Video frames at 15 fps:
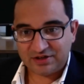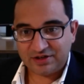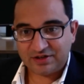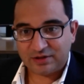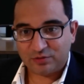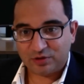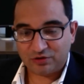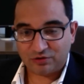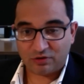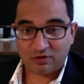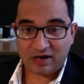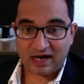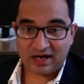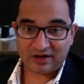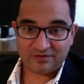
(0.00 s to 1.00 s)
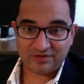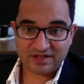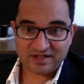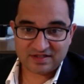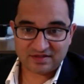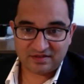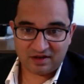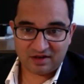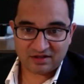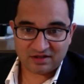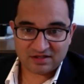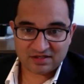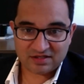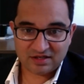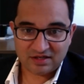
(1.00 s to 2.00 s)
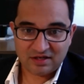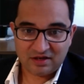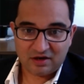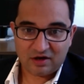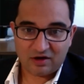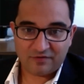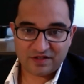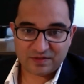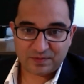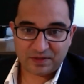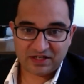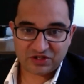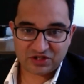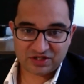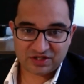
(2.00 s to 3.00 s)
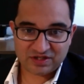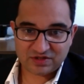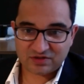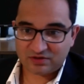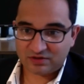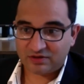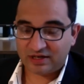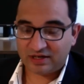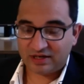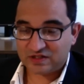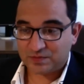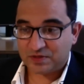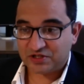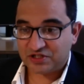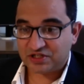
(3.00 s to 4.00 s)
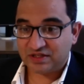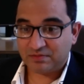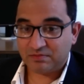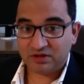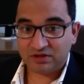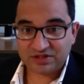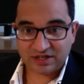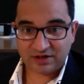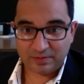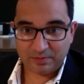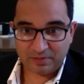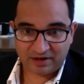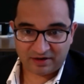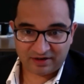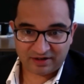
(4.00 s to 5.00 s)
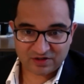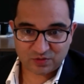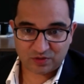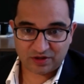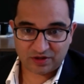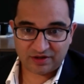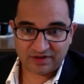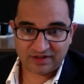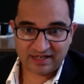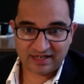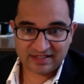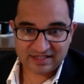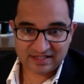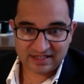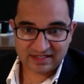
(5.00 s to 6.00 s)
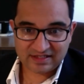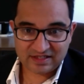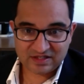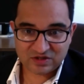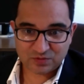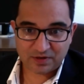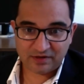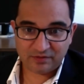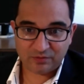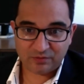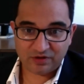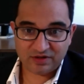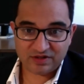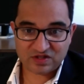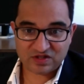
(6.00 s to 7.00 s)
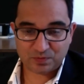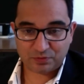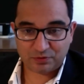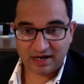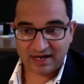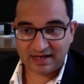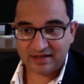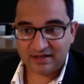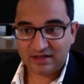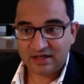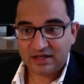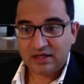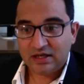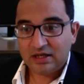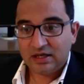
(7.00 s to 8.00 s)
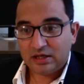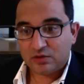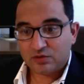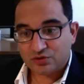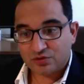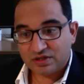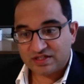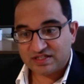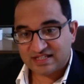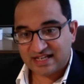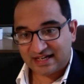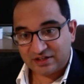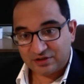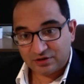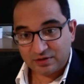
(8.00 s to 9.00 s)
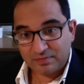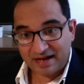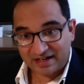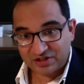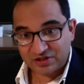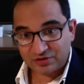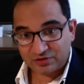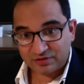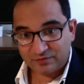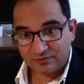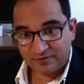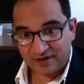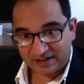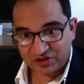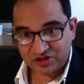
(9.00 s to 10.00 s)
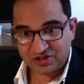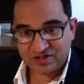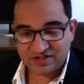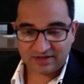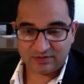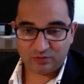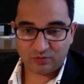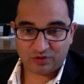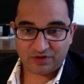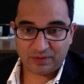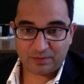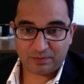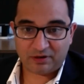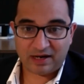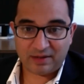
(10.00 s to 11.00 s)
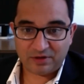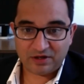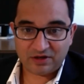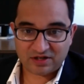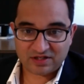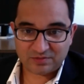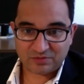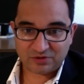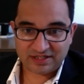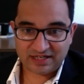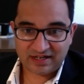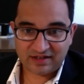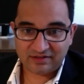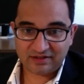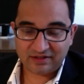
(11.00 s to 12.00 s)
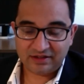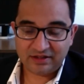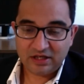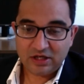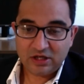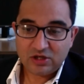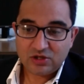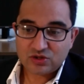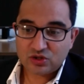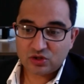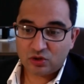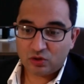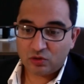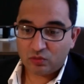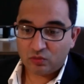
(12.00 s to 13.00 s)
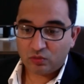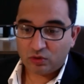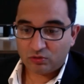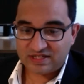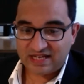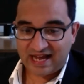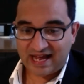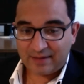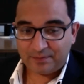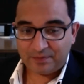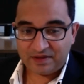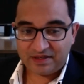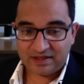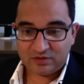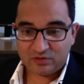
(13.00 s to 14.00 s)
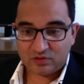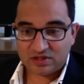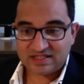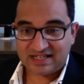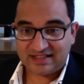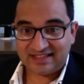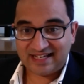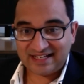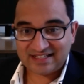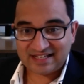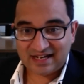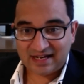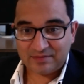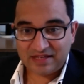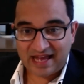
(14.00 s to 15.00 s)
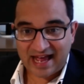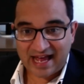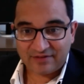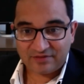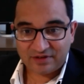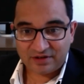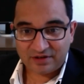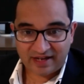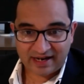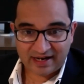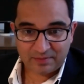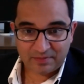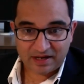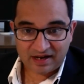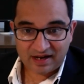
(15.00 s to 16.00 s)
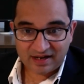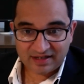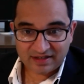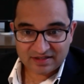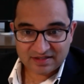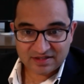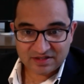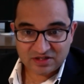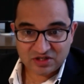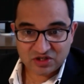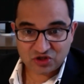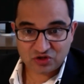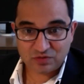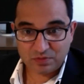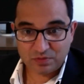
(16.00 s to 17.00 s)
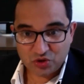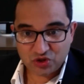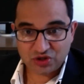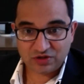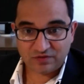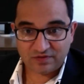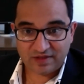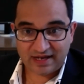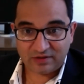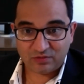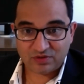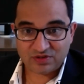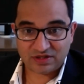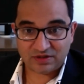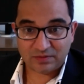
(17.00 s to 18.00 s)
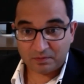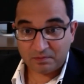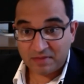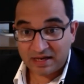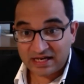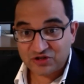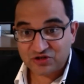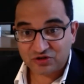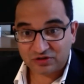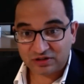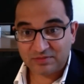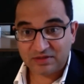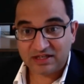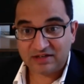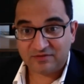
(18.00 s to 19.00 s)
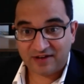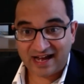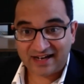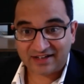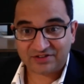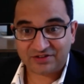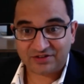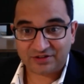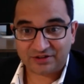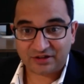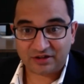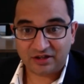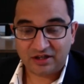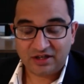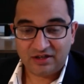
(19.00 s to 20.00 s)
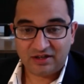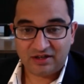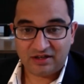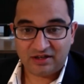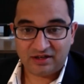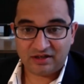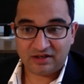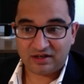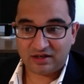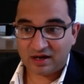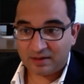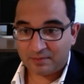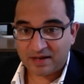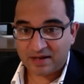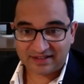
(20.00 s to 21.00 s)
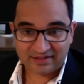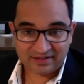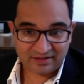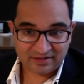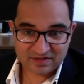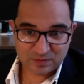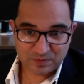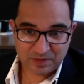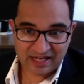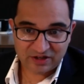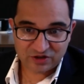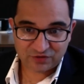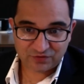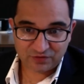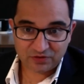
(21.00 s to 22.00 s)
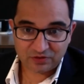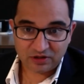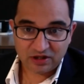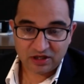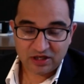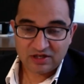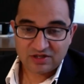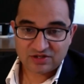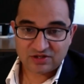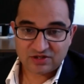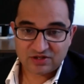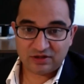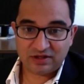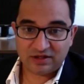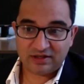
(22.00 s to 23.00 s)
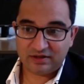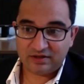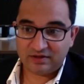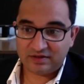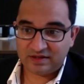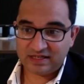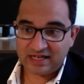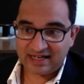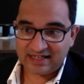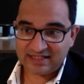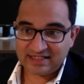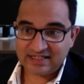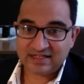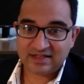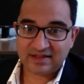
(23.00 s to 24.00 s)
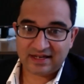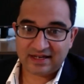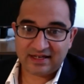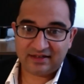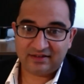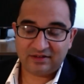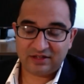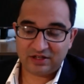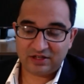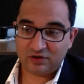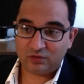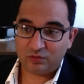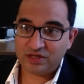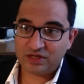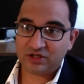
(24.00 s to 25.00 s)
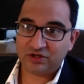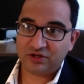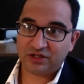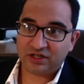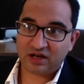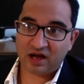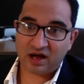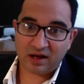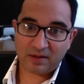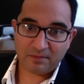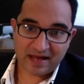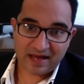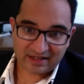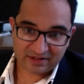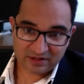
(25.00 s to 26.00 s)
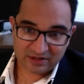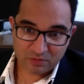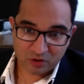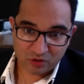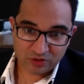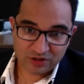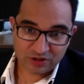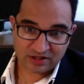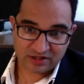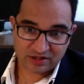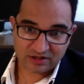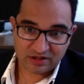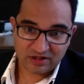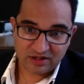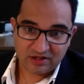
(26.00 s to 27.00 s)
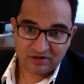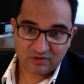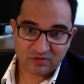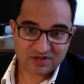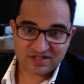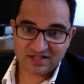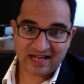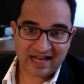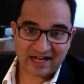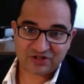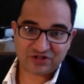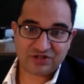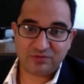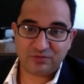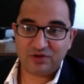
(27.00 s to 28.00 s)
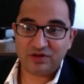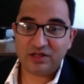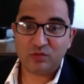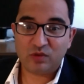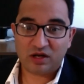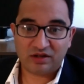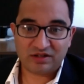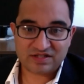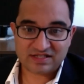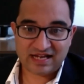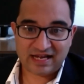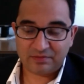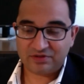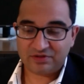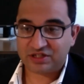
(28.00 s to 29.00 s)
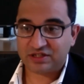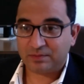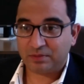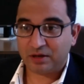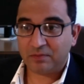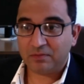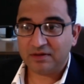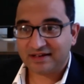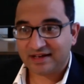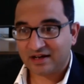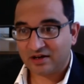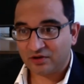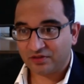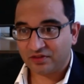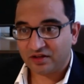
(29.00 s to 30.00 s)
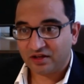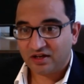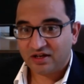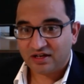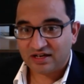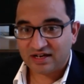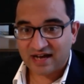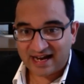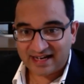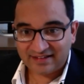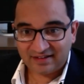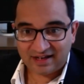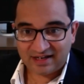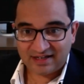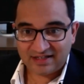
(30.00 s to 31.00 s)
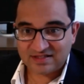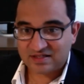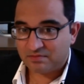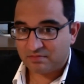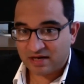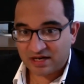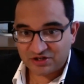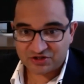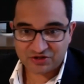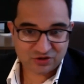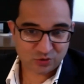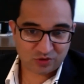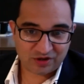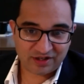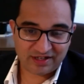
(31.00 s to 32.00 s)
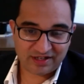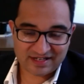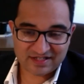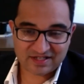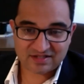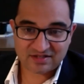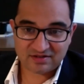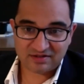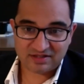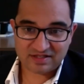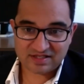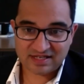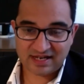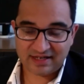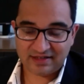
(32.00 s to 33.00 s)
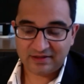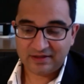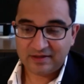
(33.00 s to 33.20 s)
that would grow out of these lungs of these patients, and especially in the military barracks where the 1918 strain really spread, it was really secondary bacterial infections that were the primary cause of mortality. So what was happening was, at that time, the advent of antibiotics and distribution of that was a major limiting factor in combating Spanish flu. So the idea that, you know, we could combat pneumonia wasn't actually really well established, and the public health guidelines and measures weren't necessarily set.